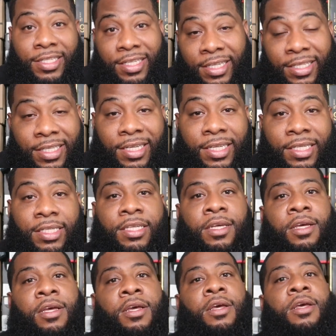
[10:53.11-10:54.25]
sees this,
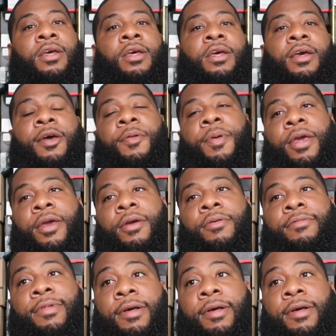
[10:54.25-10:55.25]
you know what I mean?